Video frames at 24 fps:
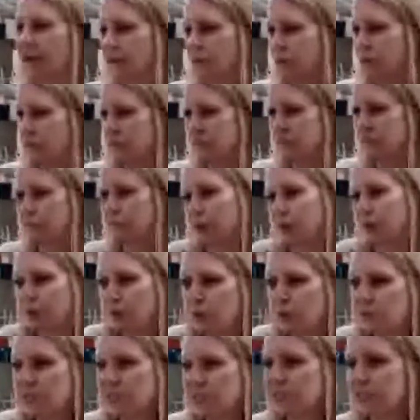Yeah, I will at some
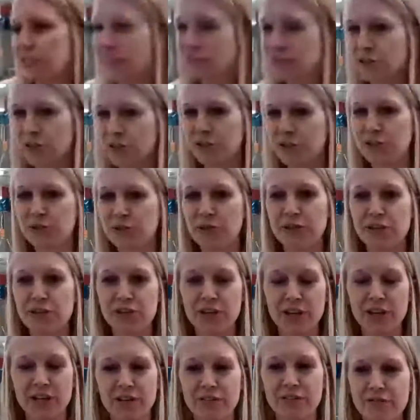point, mostly because I took a
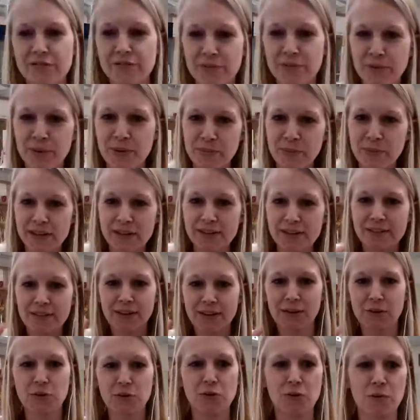screenshot of what my
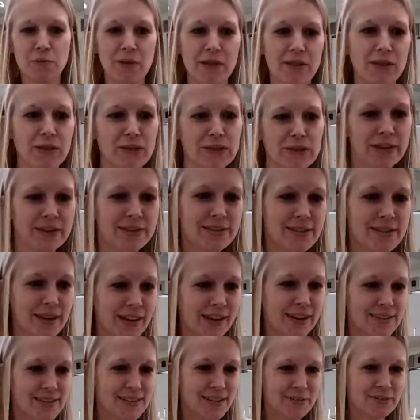like Google Meet looked like
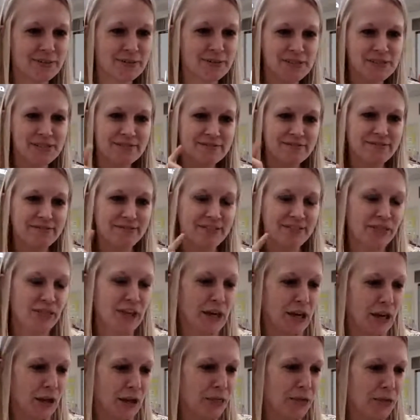today because I was
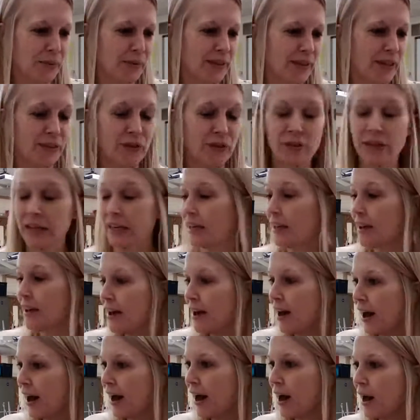thinking through what that looked like.
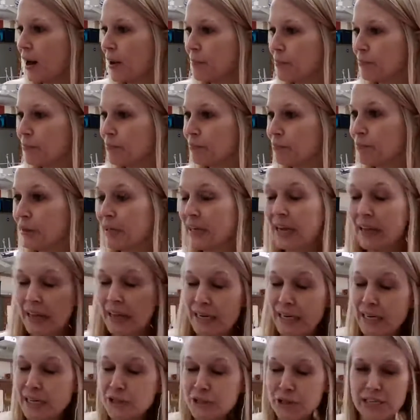Um, but yeah,
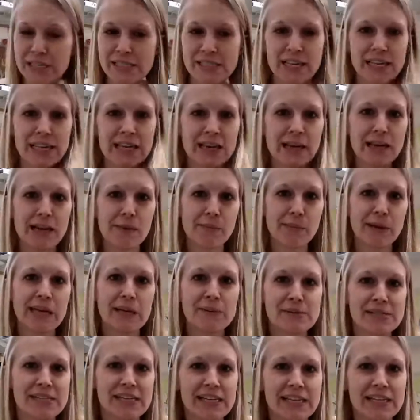like Andrea said, uh, my name
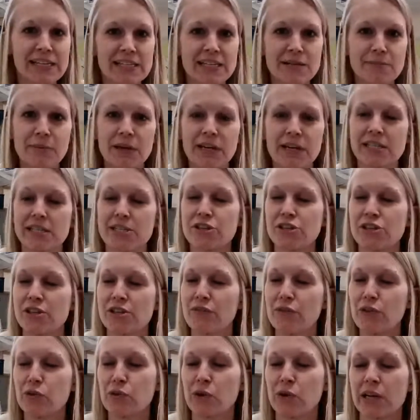is Nikki Diehm. I teach
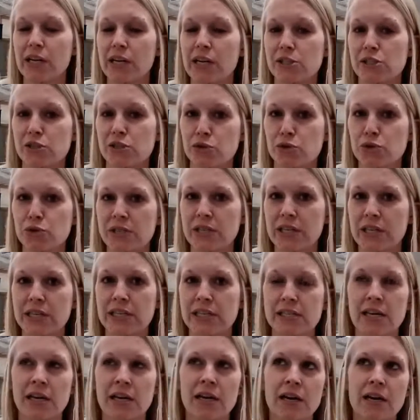seventh grade social studies.